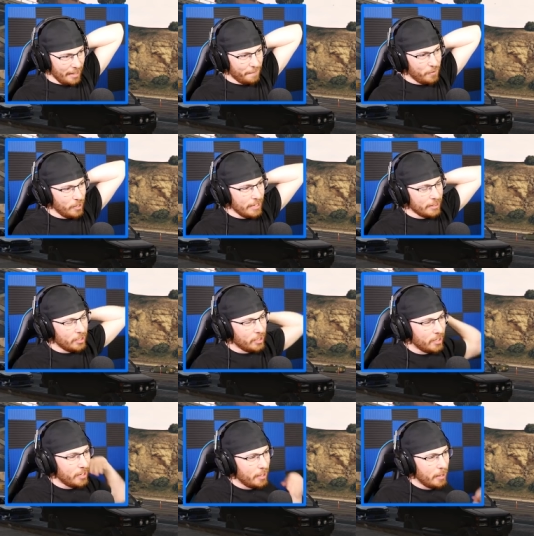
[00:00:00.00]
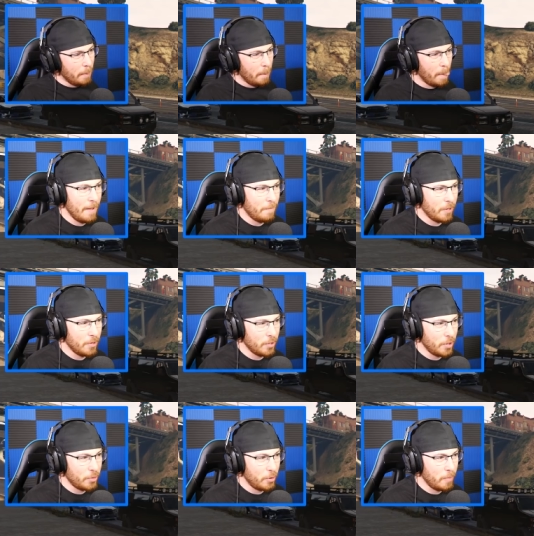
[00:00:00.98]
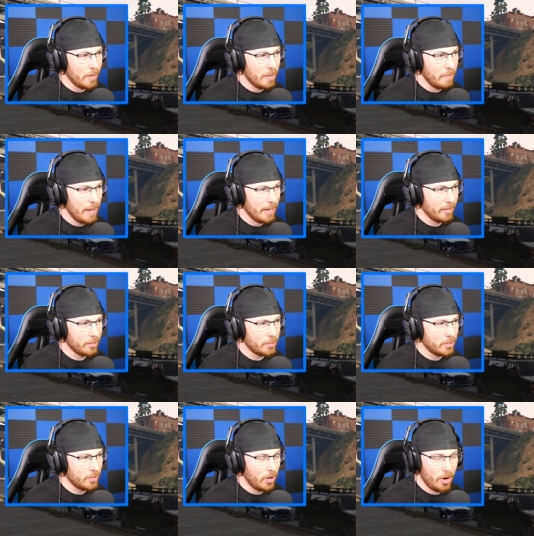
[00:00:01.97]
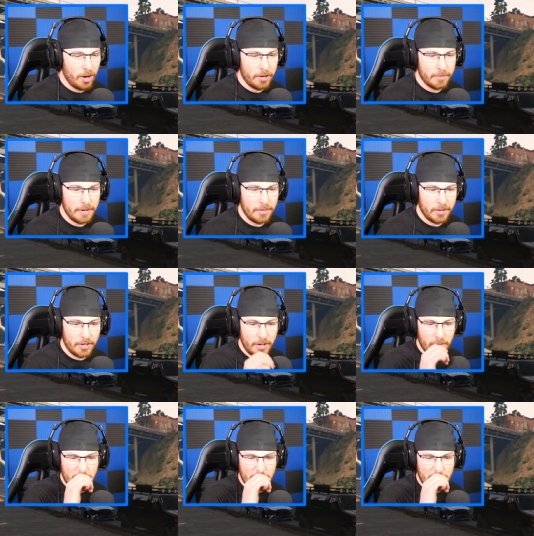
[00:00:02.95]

I feel like they're gonna. Um, I feel like they're gonna throw me in the back of the car and they're gonna